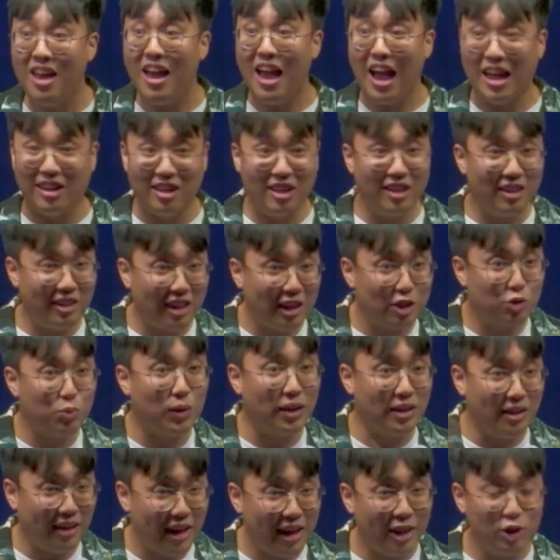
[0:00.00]
And then guess
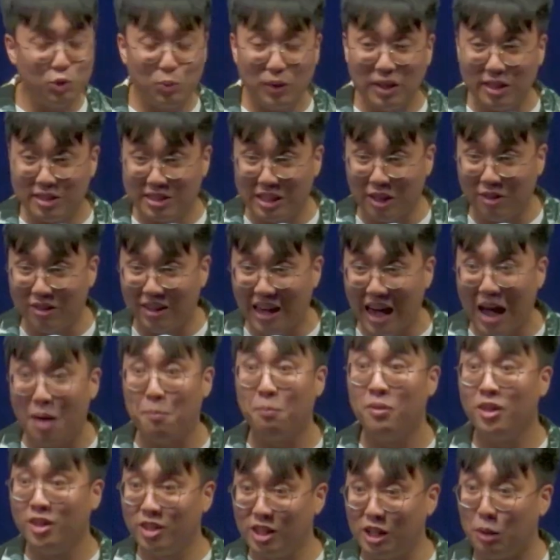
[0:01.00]
what? Next week is our
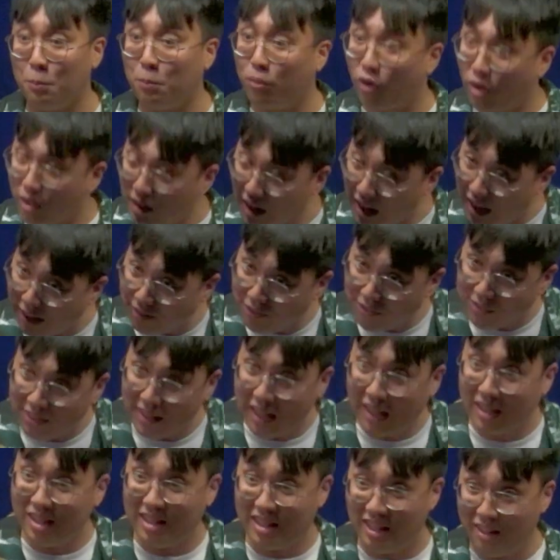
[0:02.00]
camp. He
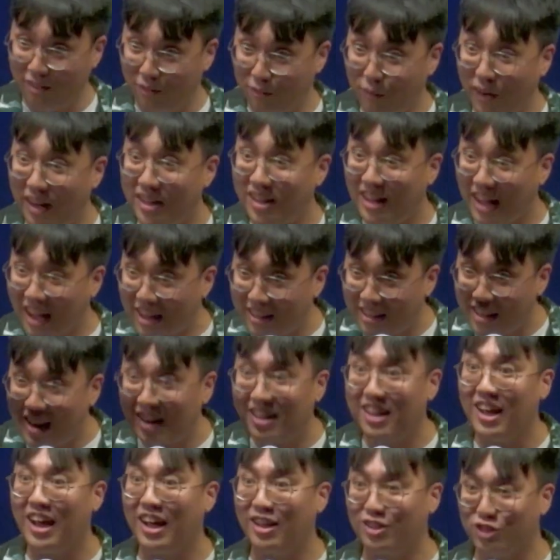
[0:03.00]
invited
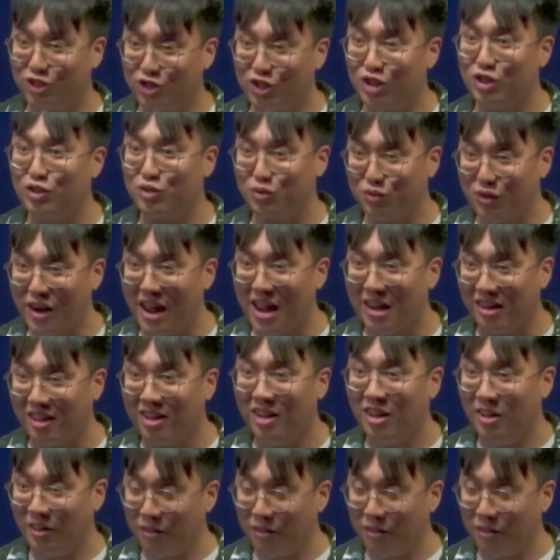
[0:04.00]
another unchurched friend